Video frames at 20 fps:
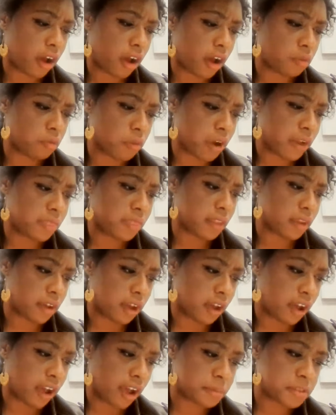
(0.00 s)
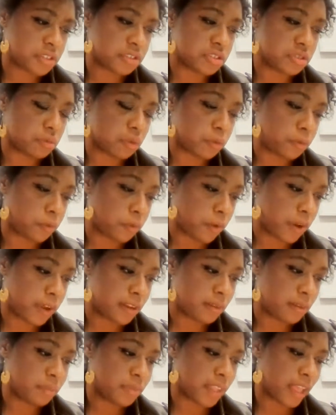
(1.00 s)
outrun the cops into a
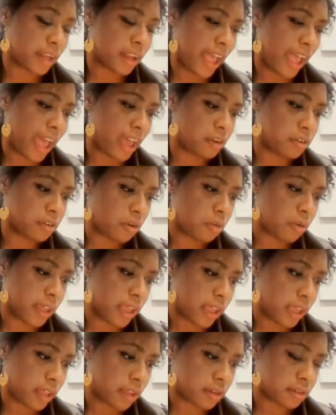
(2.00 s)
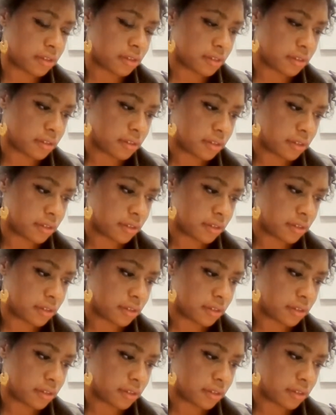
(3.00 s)
freedom that had no end.